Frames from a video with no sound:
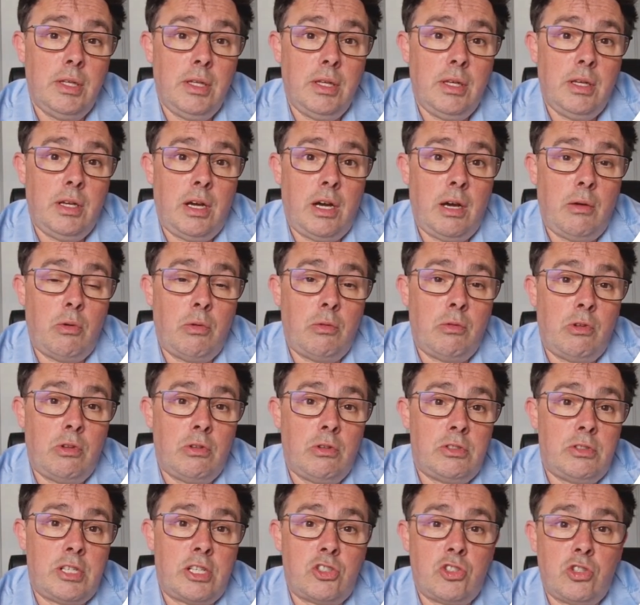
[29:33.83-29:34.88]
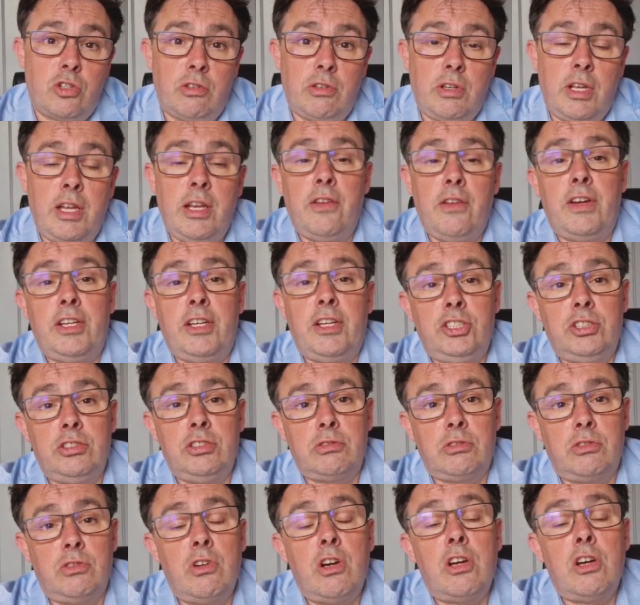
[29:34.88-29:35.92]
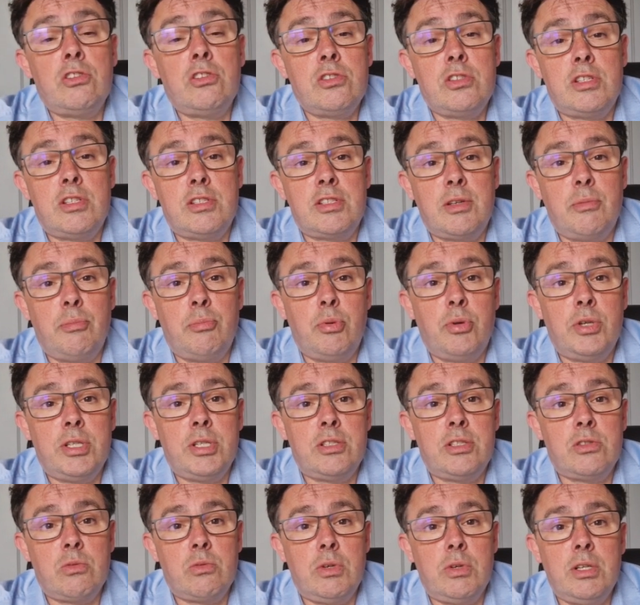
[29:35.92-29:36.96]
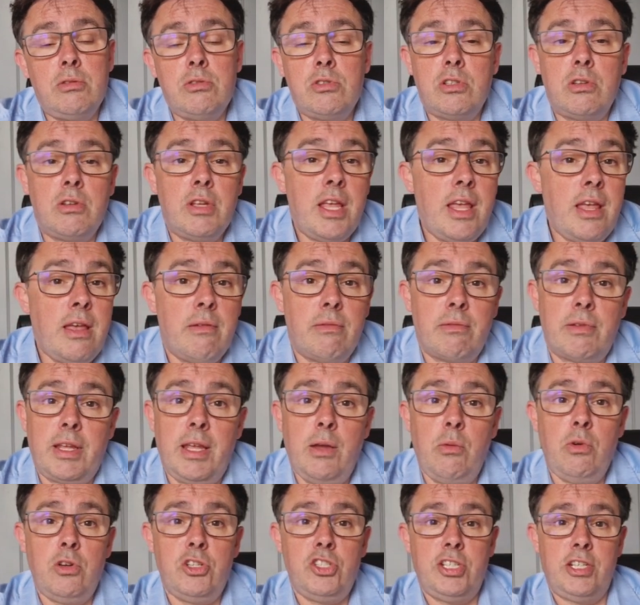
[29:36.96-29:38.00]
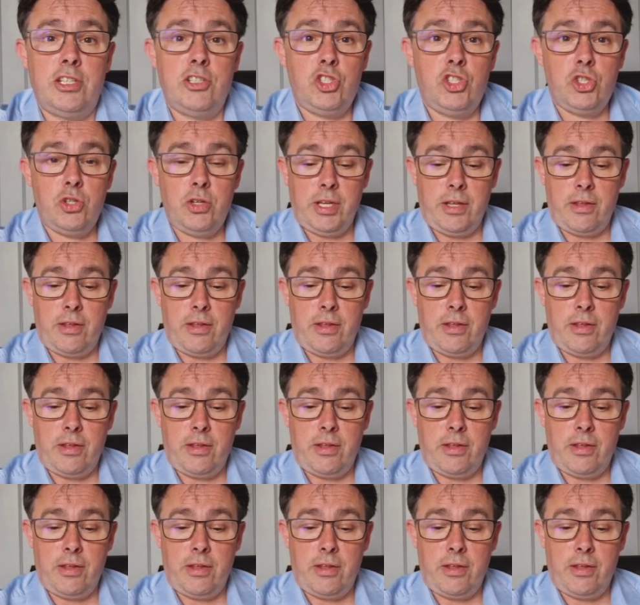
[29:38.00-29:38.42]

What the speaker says: I will touch on innovation grants at some point as well. So yeah, keep watching, enjoy.